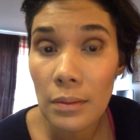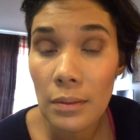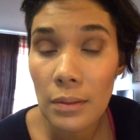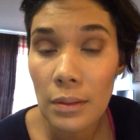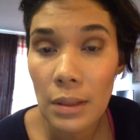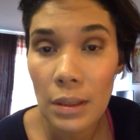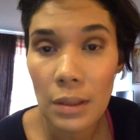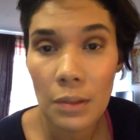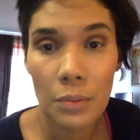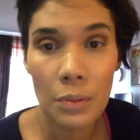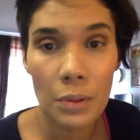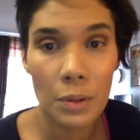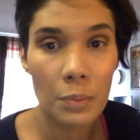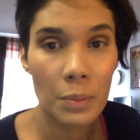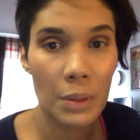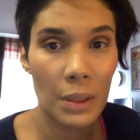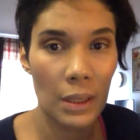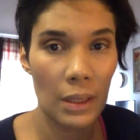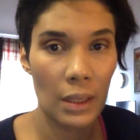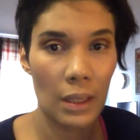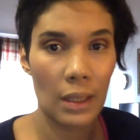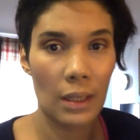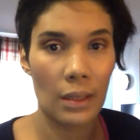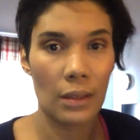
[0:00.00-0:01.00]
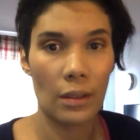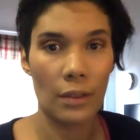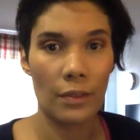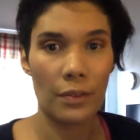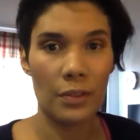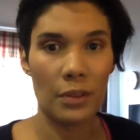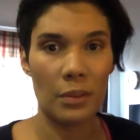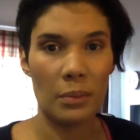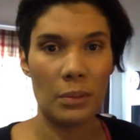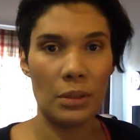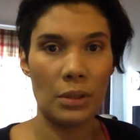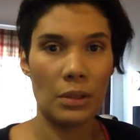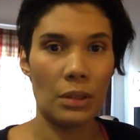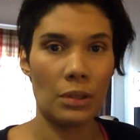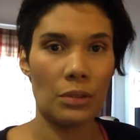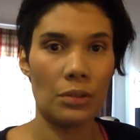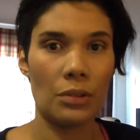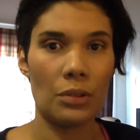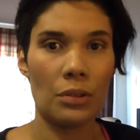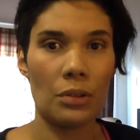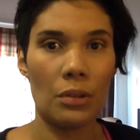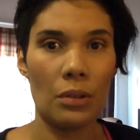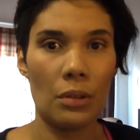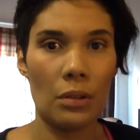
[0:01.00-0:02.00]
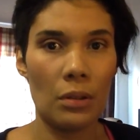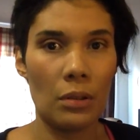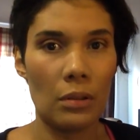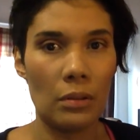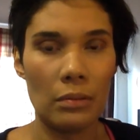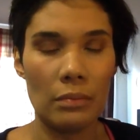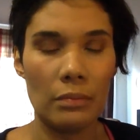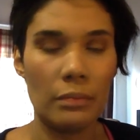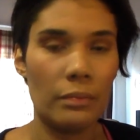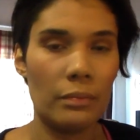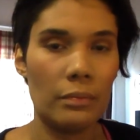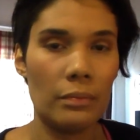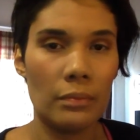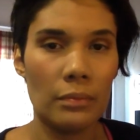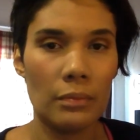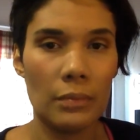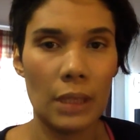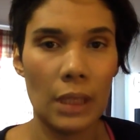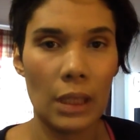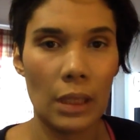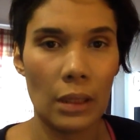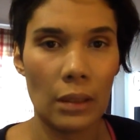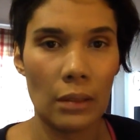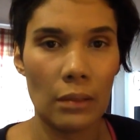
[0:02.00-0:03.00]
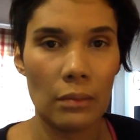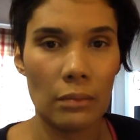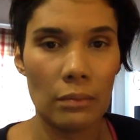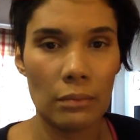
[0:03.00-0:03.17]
this would be enough for me just to go, you know,